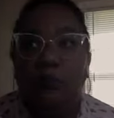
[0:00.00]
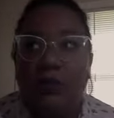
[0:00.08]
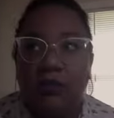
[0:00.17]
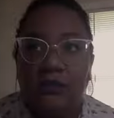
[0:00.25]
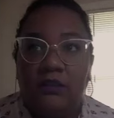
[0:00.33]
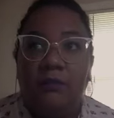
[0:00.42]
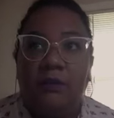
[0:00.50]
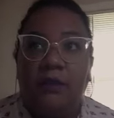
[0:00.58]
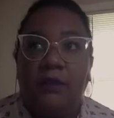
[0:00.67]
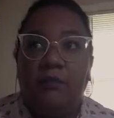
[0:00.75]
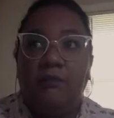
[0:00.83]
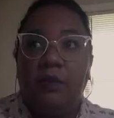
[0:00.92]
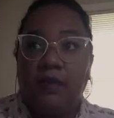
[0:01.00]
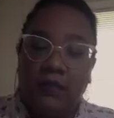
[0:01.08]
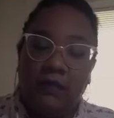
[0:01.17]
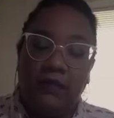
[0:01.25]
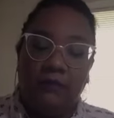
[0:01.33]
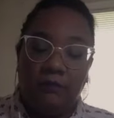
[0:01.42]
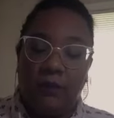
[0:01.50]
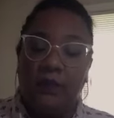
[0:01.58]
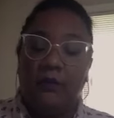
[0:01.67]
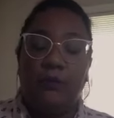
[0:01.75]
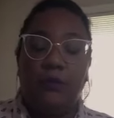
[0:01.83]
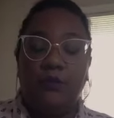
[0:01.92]
want to be making enough
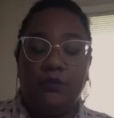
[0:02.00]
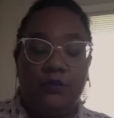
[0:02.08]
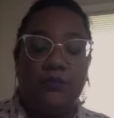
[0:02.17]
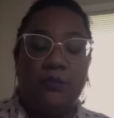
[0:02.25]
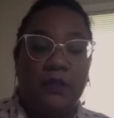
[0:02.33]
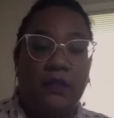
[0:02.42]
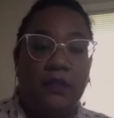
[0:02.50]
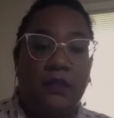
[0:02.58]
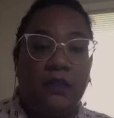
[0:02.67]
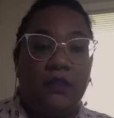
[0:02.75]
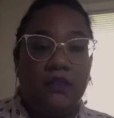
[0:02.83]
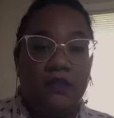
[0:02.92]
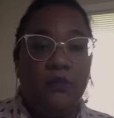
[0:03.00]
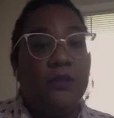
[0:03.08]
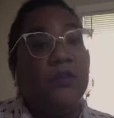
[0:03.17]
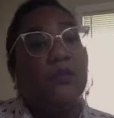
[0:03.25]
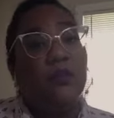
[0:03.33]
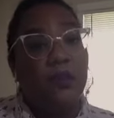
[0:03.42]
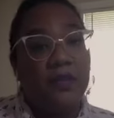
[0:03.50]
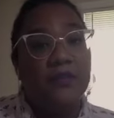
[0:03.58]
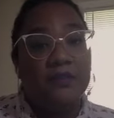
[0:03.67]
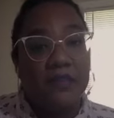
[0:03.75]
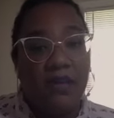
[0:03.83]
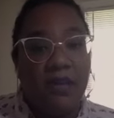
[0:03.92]
money where you'll just be doing the
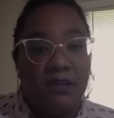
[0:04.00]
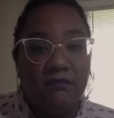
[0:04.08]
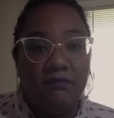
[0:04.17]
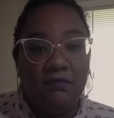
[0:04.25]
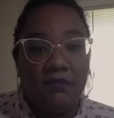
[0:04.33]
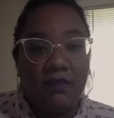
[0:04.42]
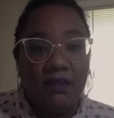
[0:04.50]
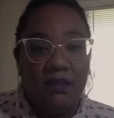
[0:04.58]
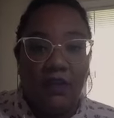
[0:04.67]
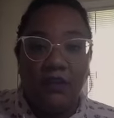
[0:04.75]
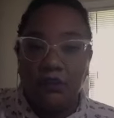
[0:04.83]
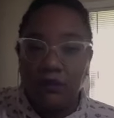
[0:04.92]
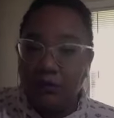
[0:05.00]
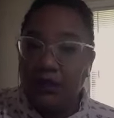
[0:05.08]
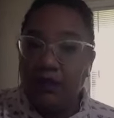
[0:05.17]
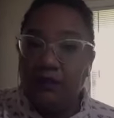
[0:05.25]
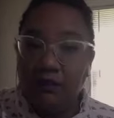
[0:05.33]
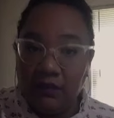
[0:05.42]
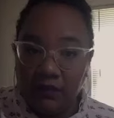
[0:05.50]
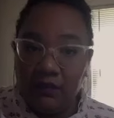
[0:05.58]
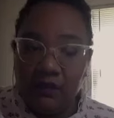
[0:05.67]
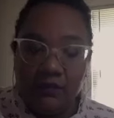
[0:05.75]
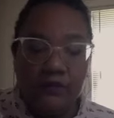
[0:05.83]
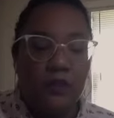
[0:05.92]
creative side and not doing the other
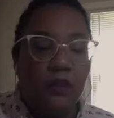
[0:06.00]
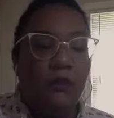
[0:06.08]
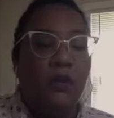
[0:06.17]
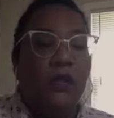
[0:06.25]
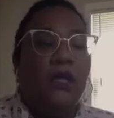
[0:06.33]
stuff. So,